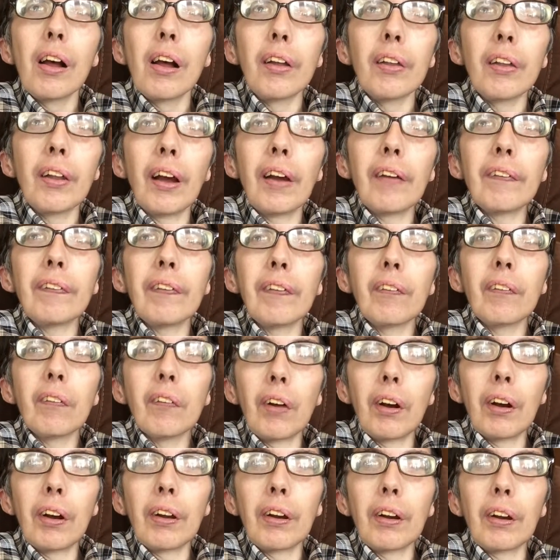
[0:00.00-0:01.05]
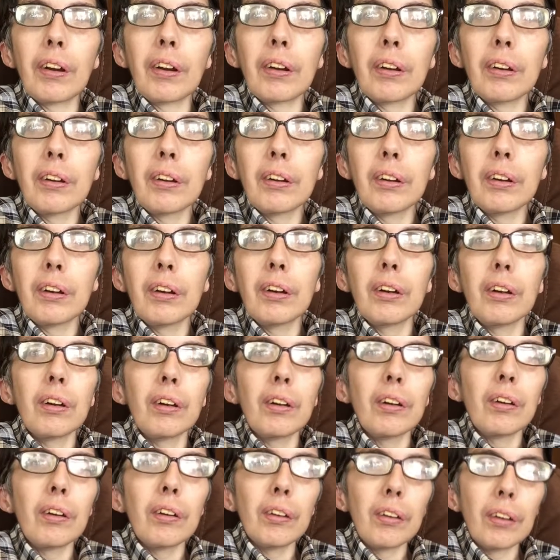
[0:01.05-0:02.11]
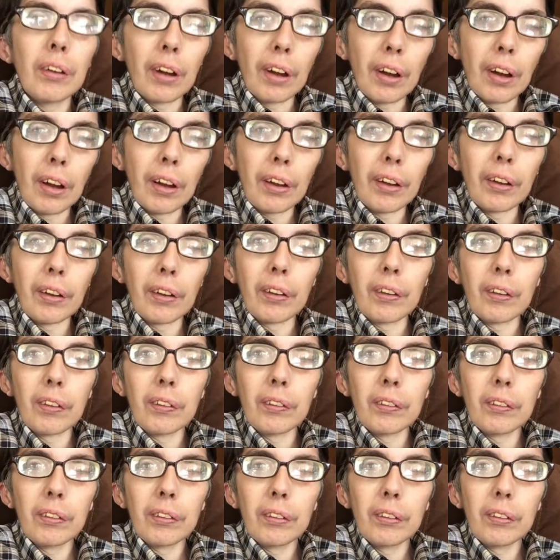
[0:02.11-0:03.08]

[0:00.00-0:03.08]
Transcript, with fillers: Aside from writing, I,